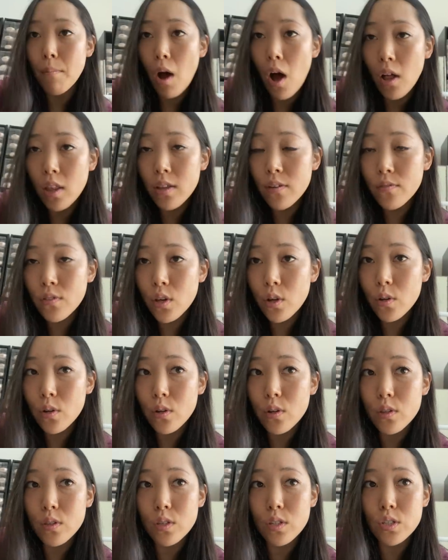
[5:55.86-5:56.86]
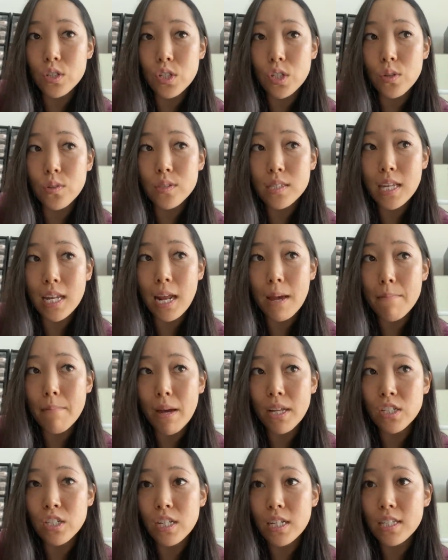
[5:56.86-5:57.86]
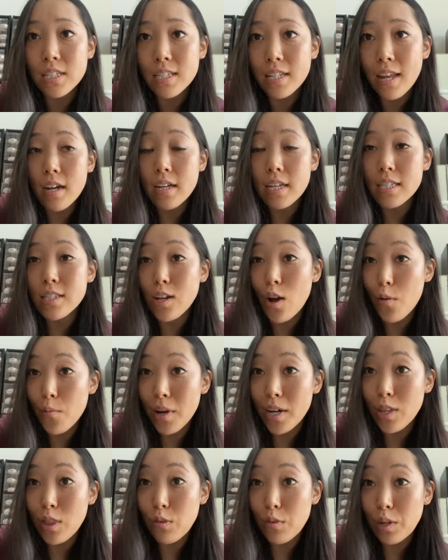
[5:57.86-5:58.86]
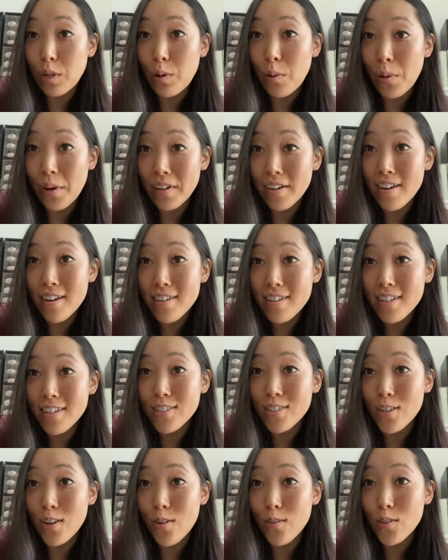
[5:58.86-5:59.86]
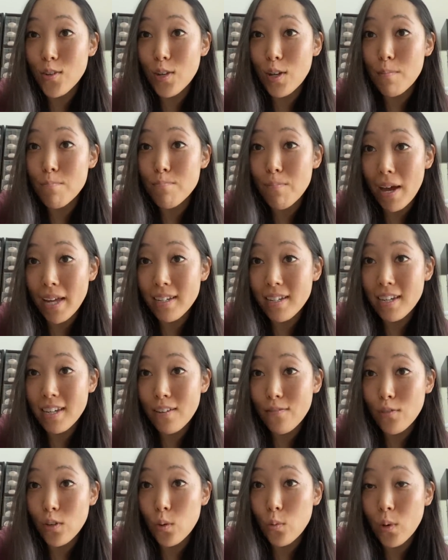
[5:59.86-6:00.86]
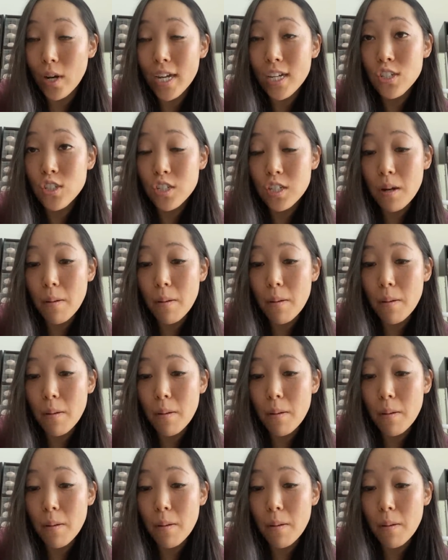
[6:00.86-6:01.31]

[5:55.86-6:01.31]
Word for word: All of the, the shoes that I'm mentioning today, it's already three-quartered so you can bend it if you wish